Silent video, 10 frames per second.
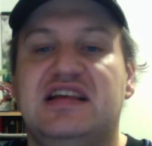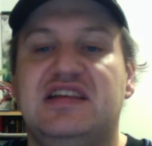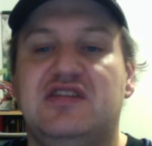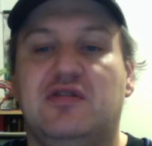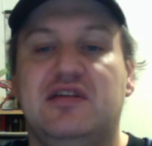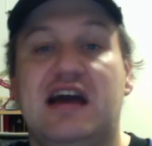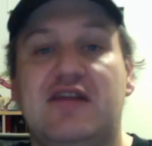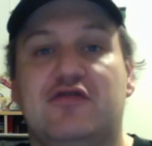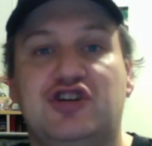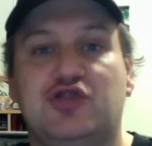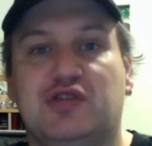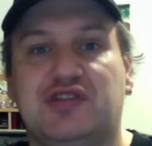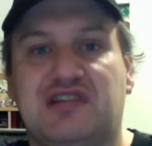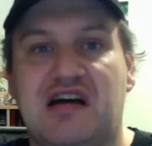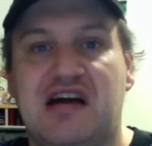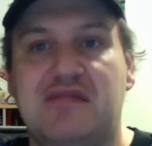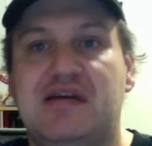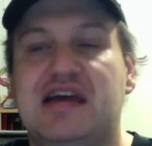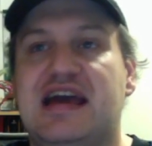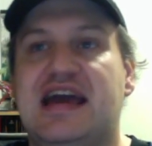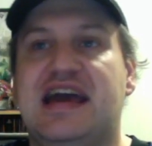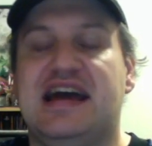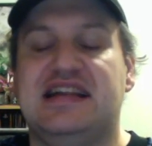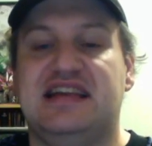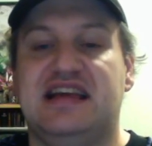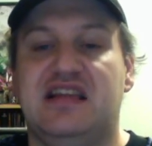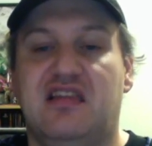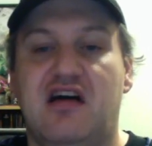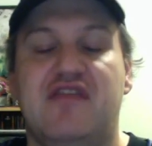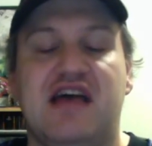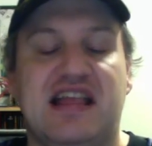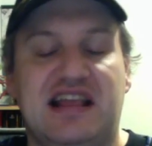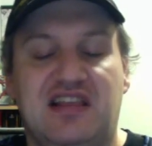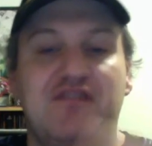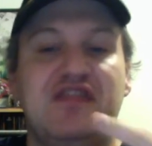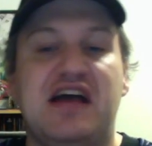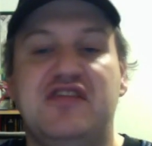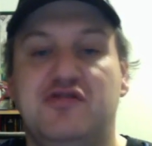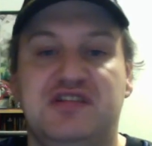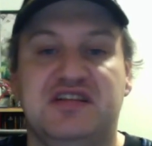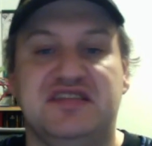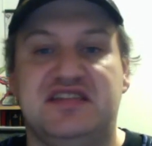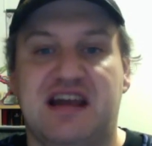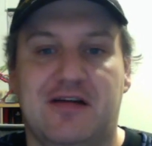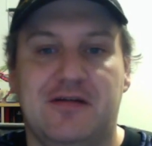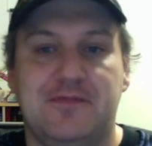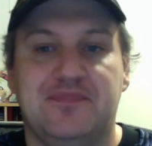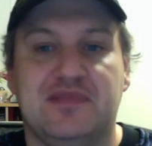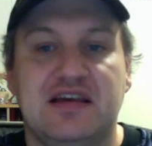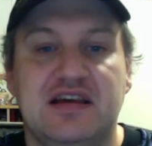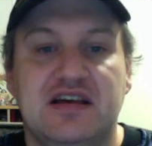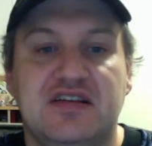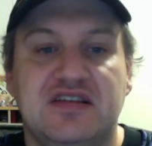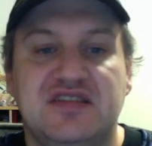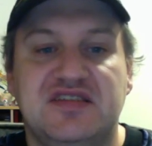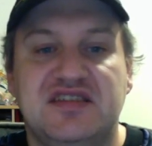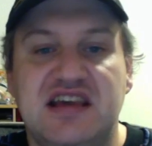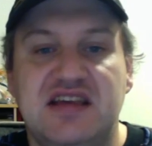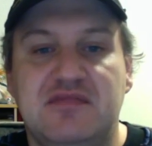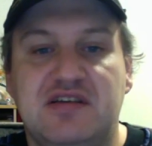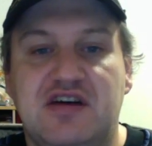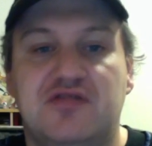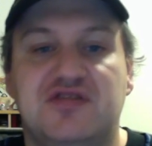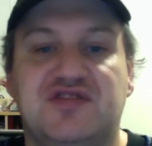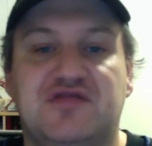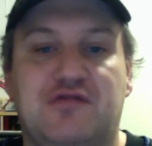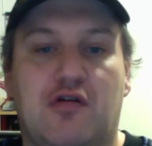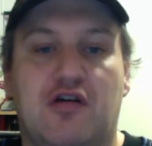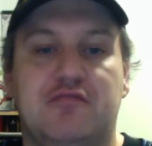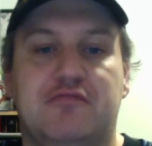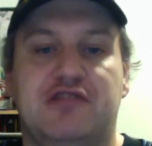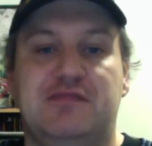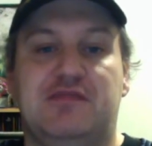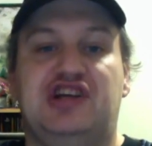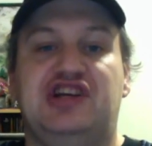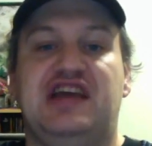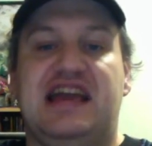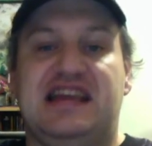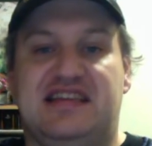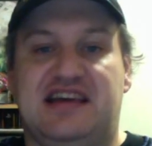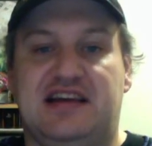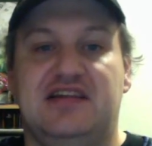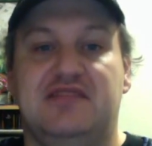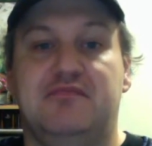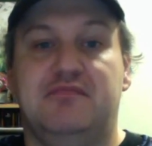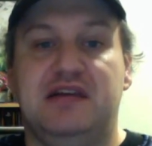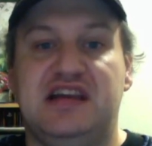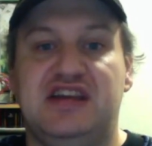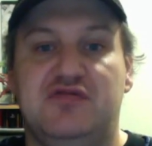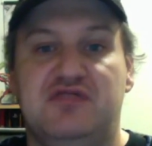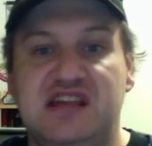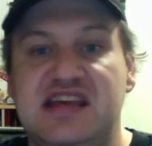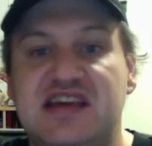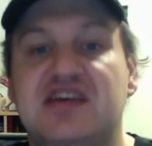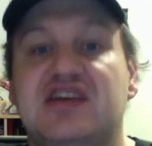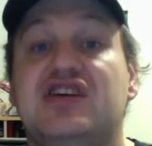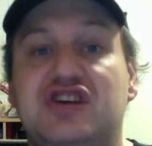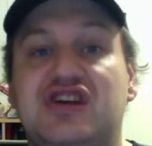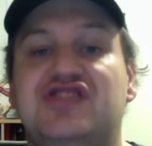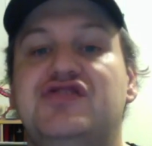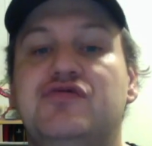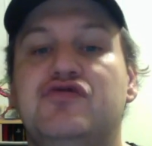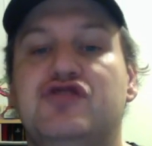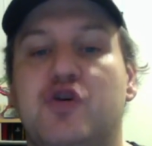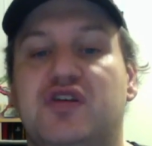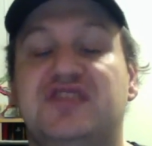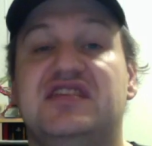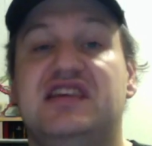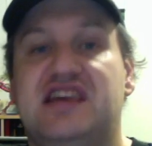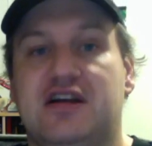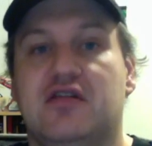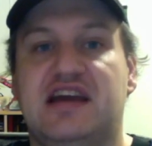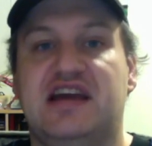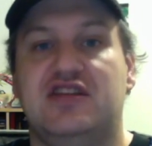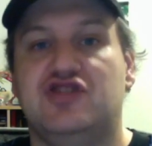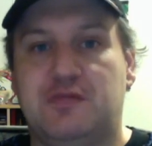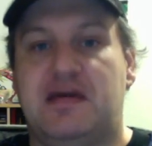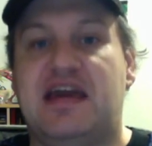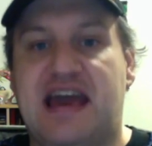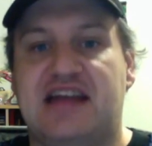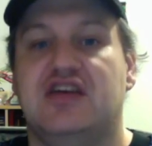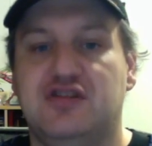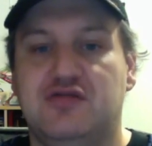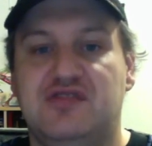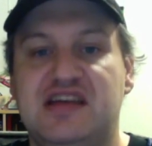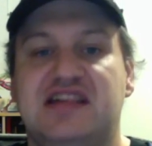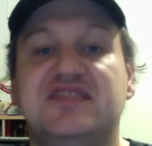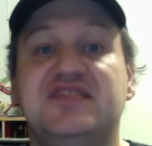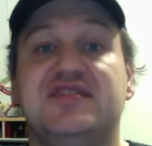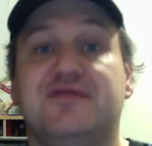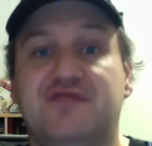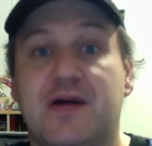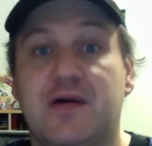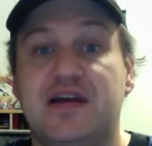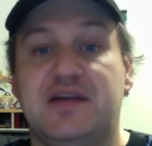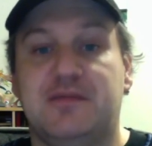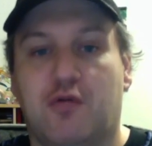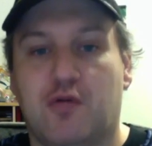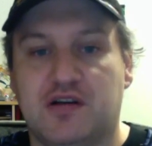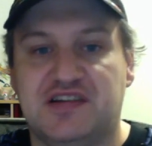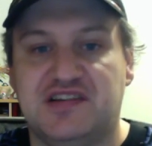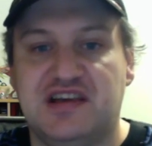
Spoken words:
you can only have for a short time, and they love that. They love that newness there. Same goes for pretty much anything. Being unique gets you noticed here in Japan. Uniqueness is very important.